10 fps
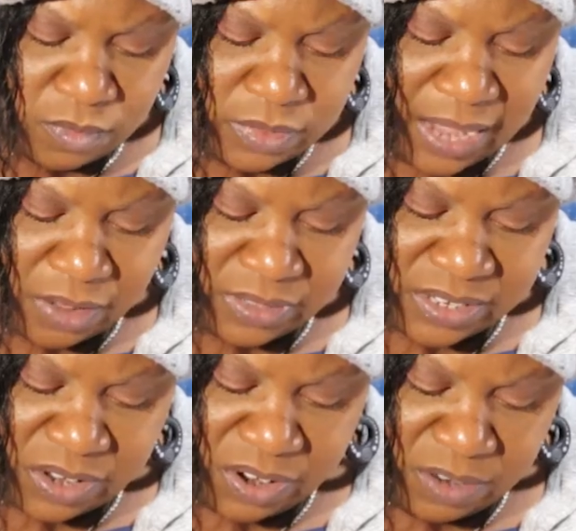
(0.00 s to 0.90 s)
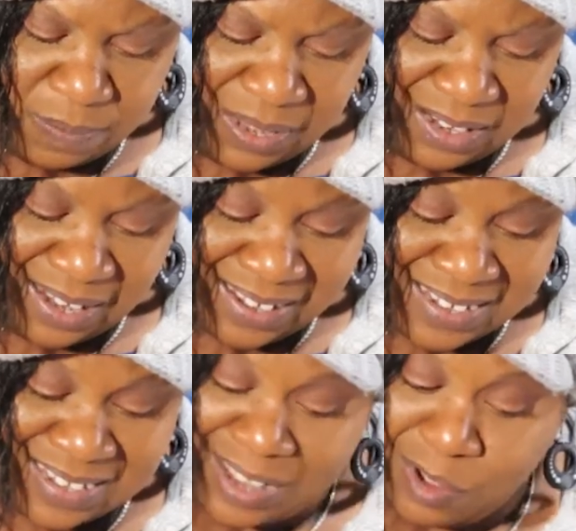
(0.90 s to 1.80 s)
Now this could be like a
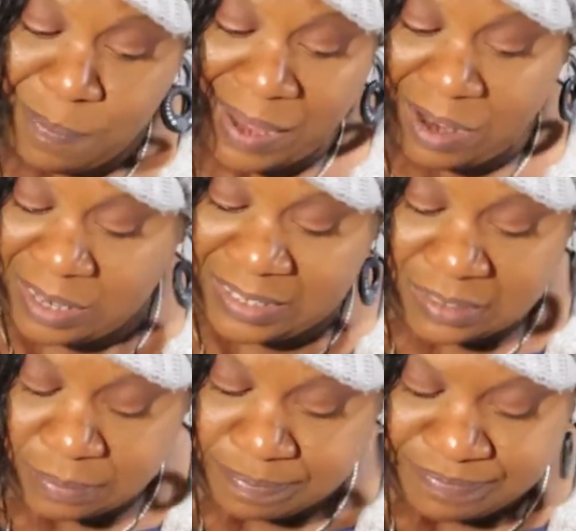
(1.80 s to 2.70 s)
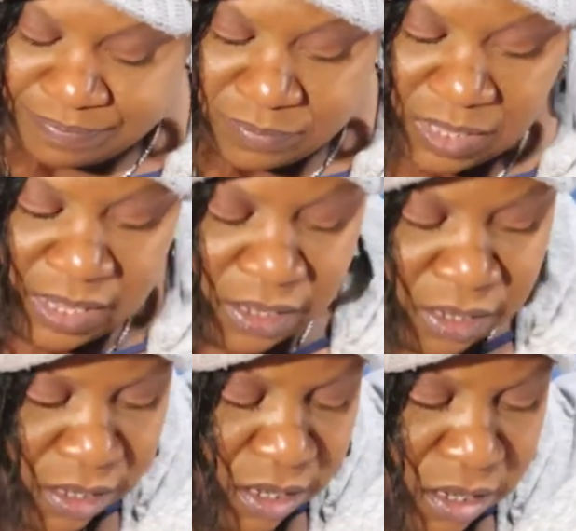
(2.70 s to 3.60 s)
single parent, like
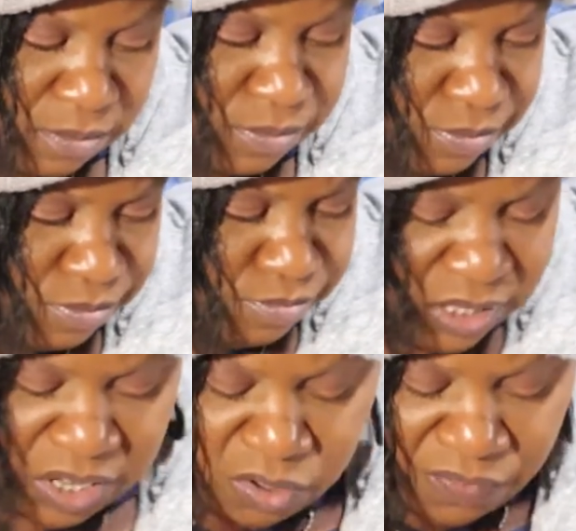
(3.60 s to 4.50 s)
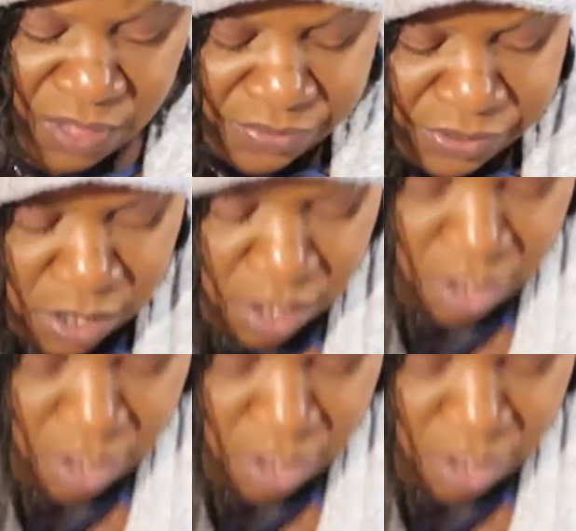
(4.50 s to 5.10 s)
a single father.